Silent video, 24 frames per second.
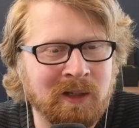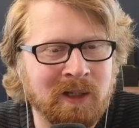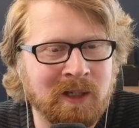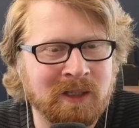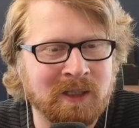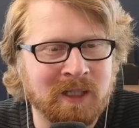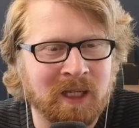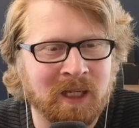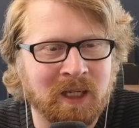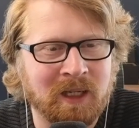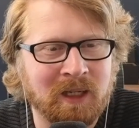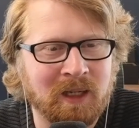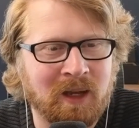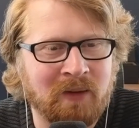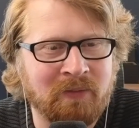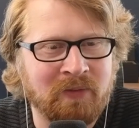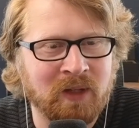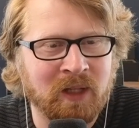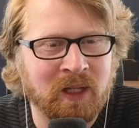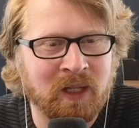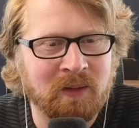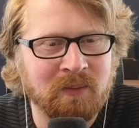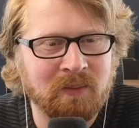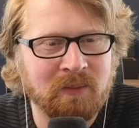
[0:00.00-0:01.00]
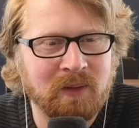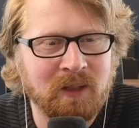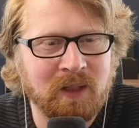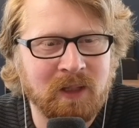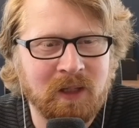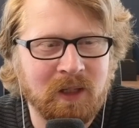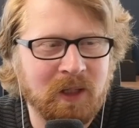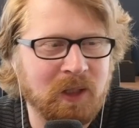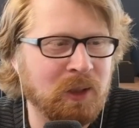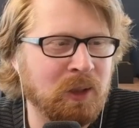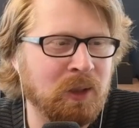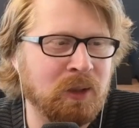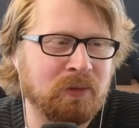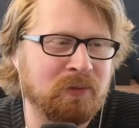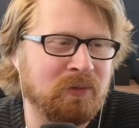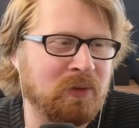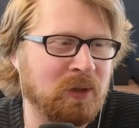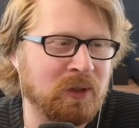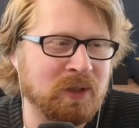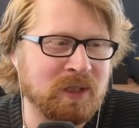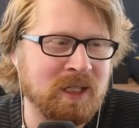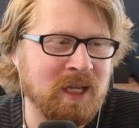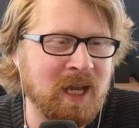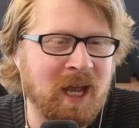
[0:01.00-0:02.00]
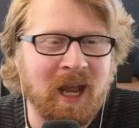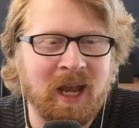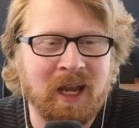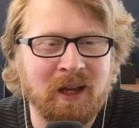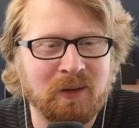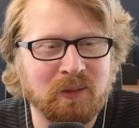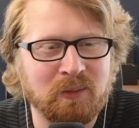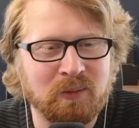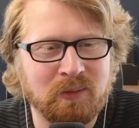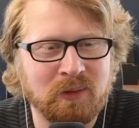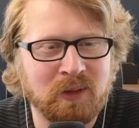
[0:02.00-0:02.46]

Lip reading: It's like I feel like your first day,